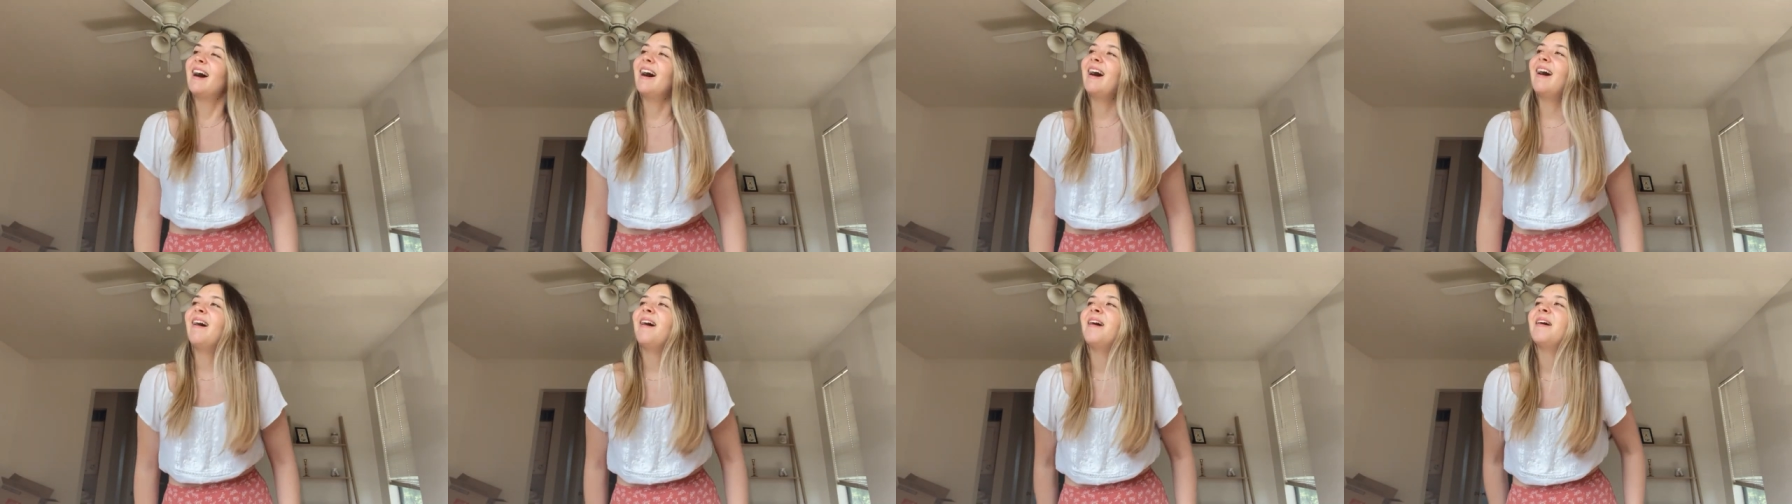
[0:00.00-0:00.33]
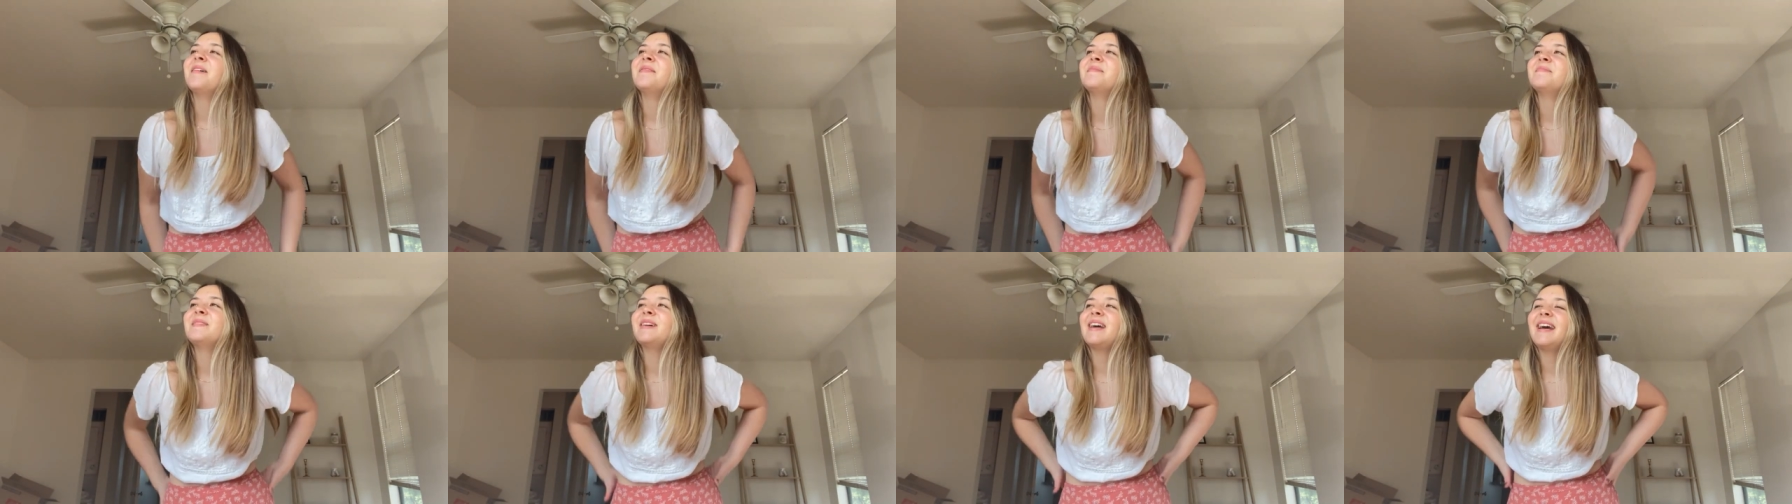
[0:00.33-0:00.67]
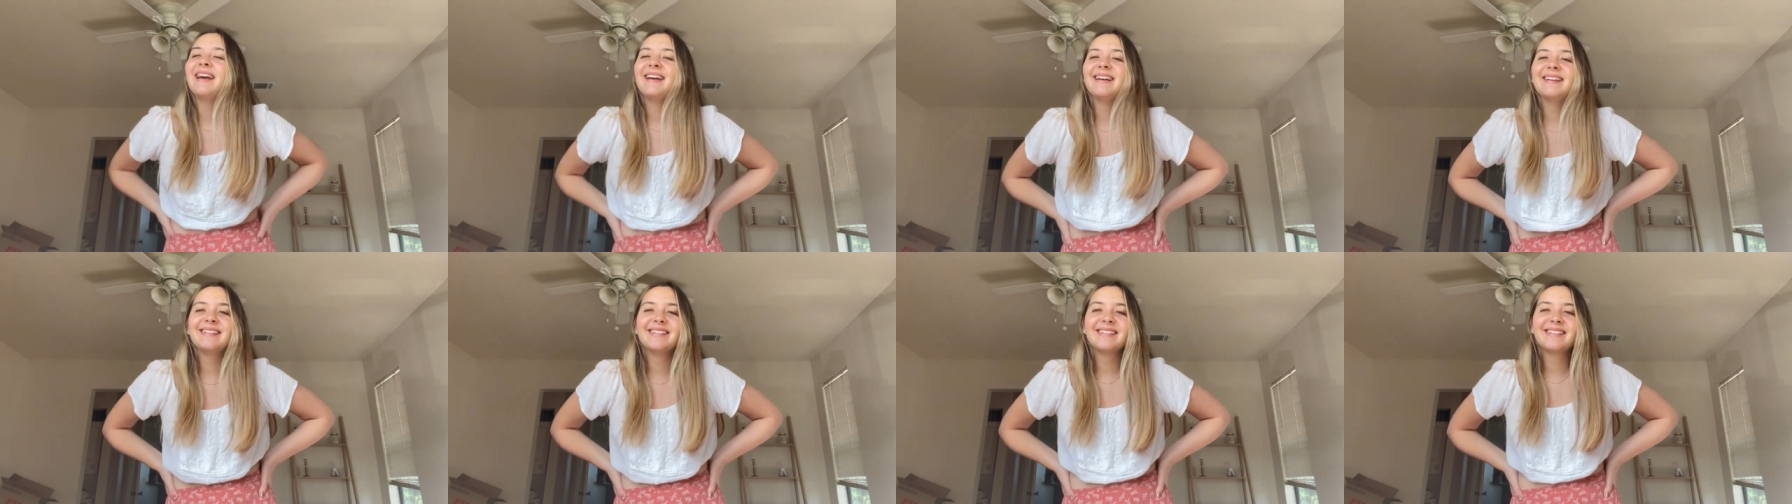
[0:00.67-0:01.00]

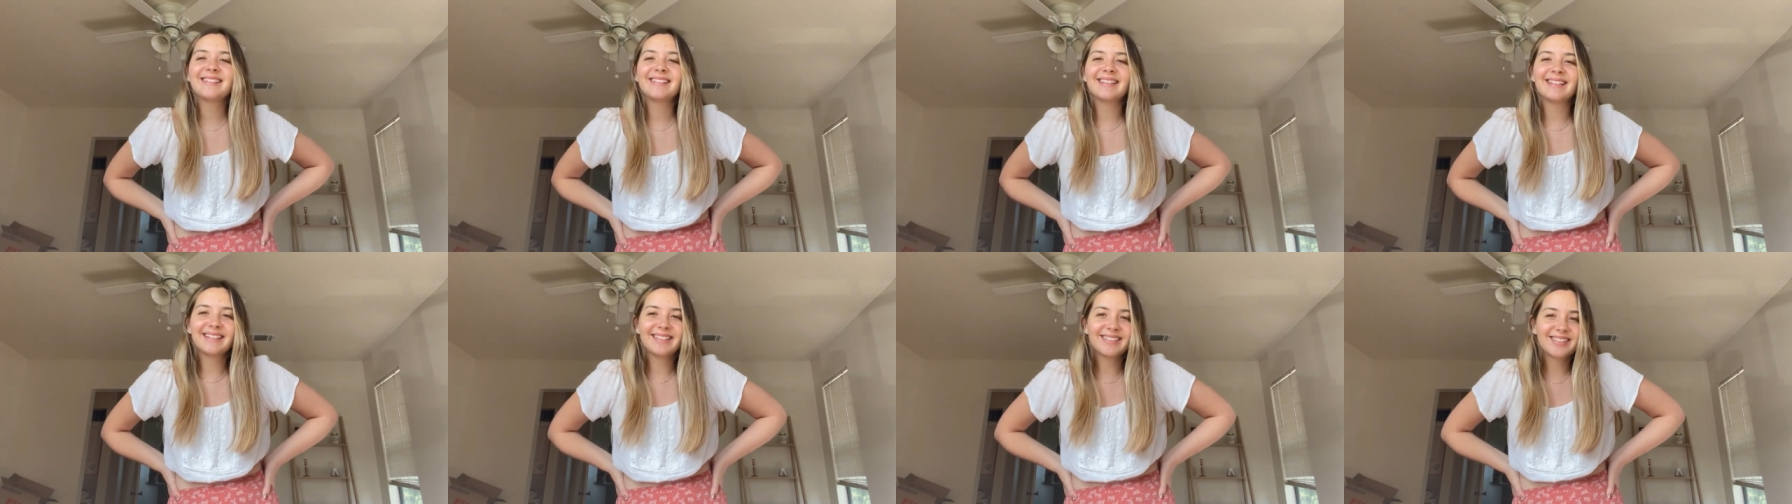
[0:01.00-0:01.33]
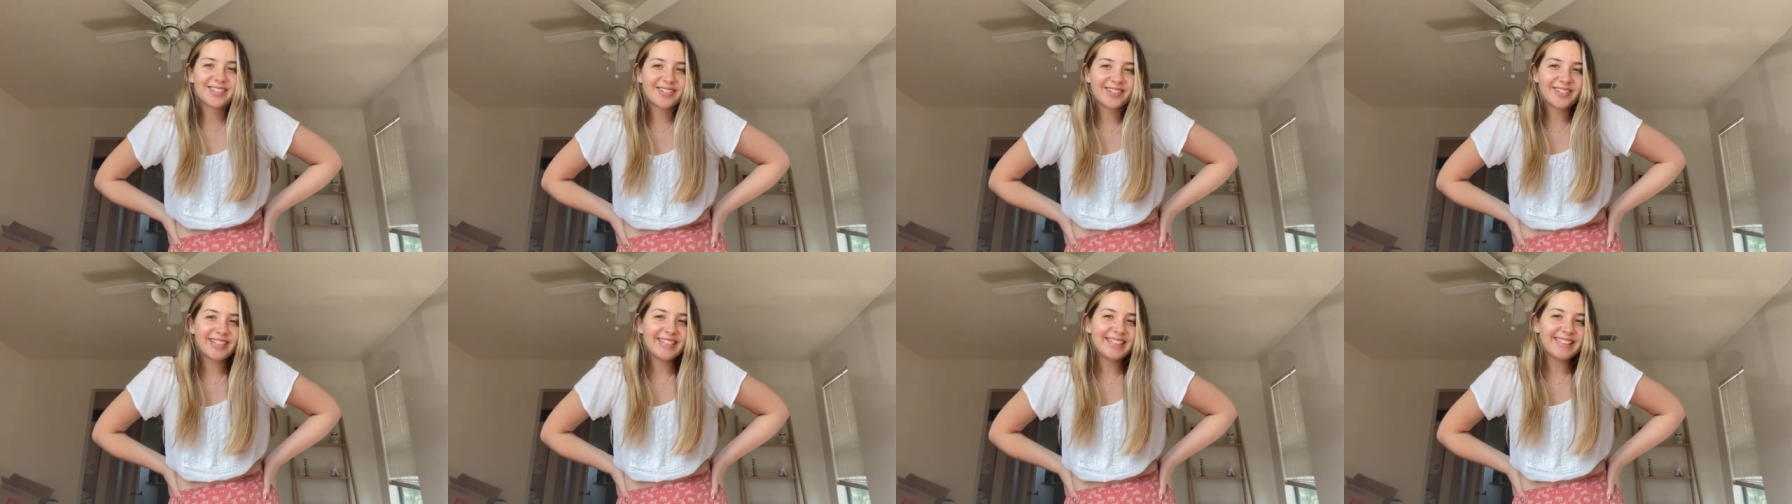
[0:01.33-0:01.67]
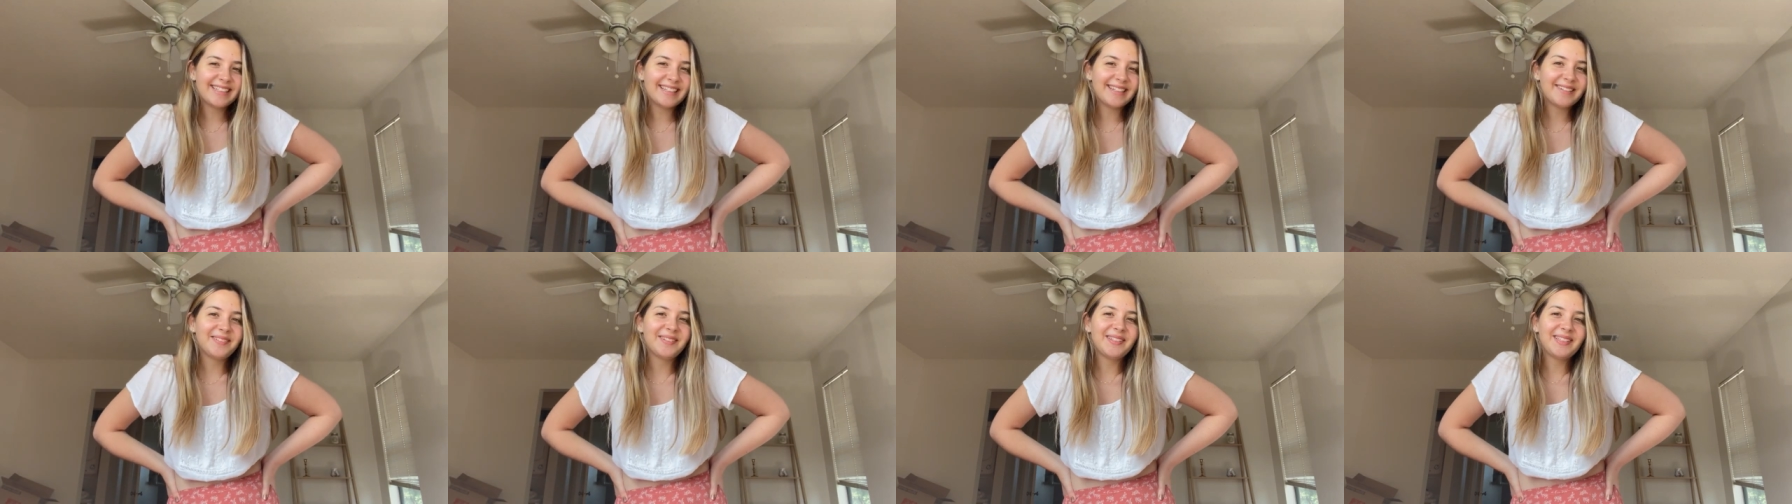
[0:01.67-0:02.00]
And it's
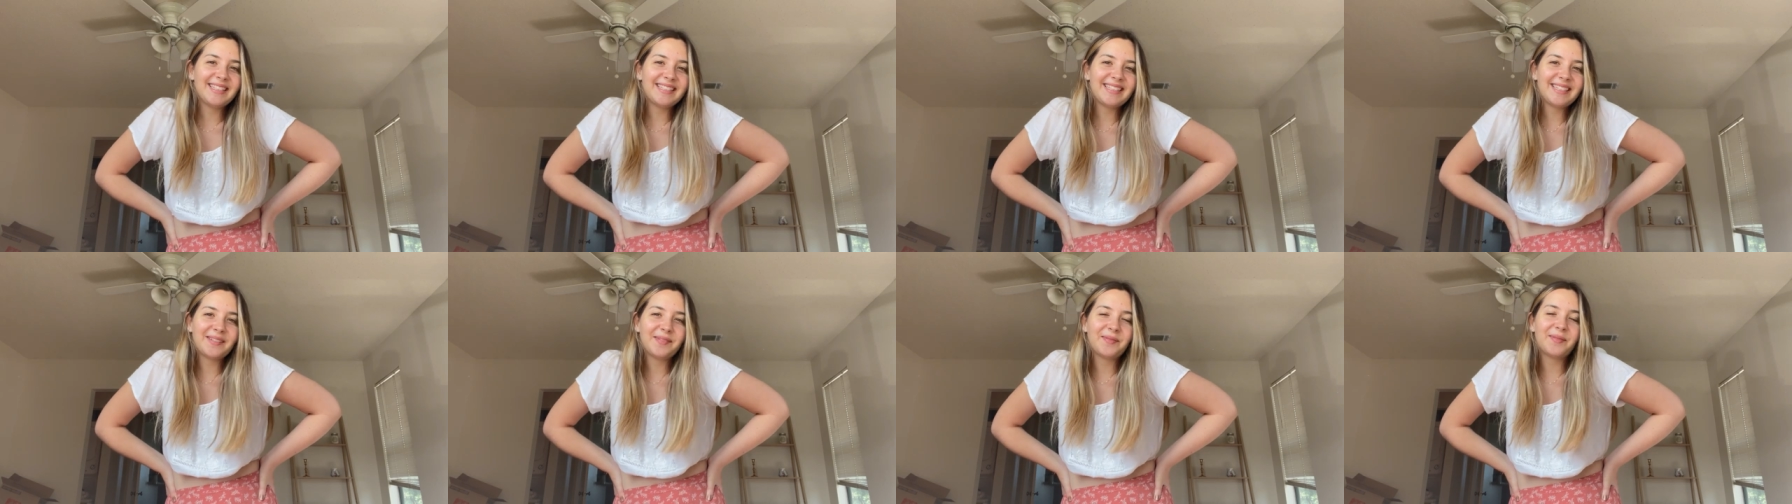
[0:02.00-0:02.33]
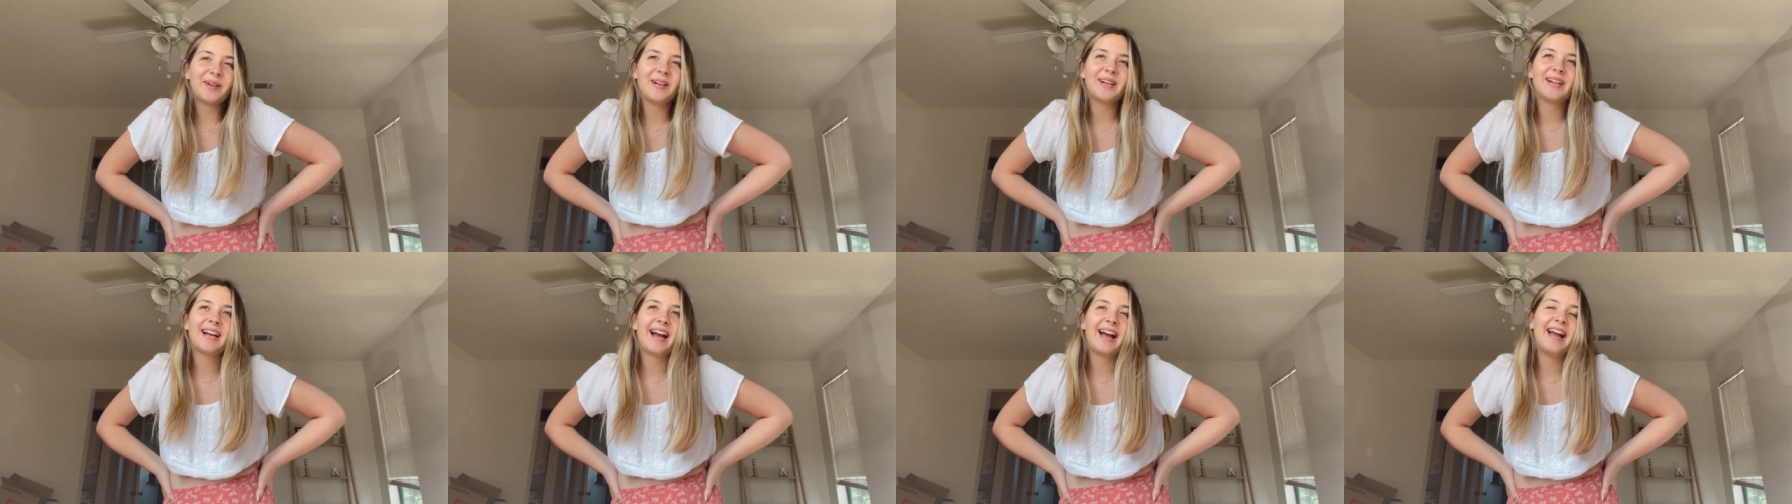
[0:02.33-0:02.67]
great. It really did work.